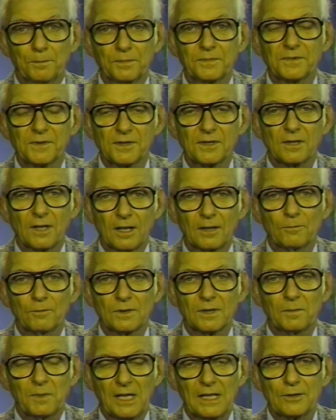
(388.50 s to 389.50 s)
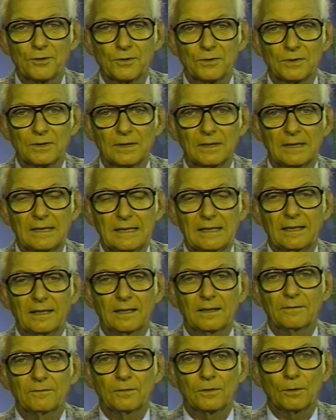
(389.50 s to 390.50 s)
start with a module
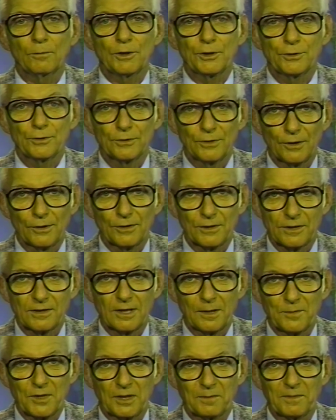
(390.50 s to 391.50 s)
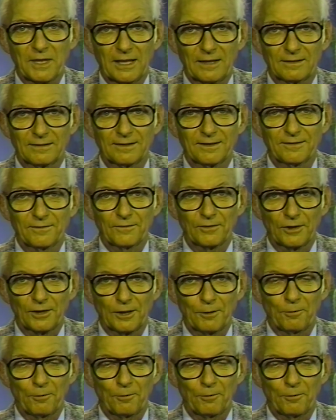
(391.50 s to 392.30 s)
for which you know the subject matter very